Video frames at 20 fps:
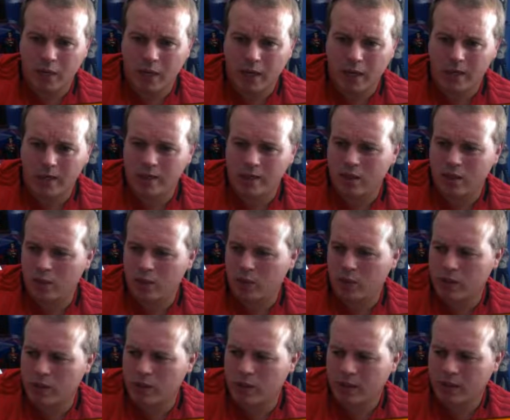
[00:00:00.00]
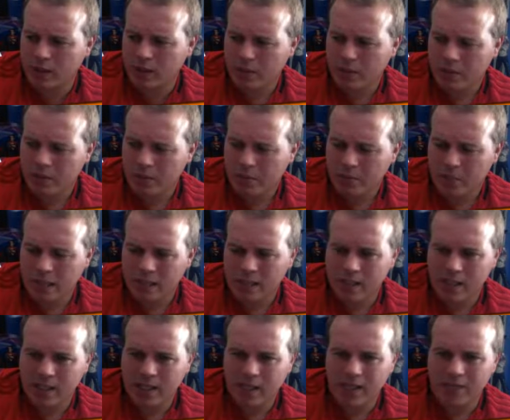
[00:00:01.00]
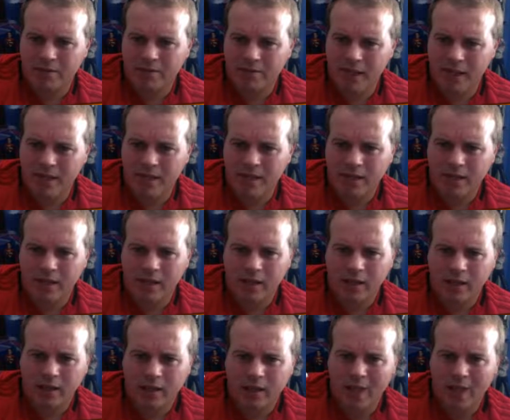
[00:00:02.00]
Arsenal were basically defending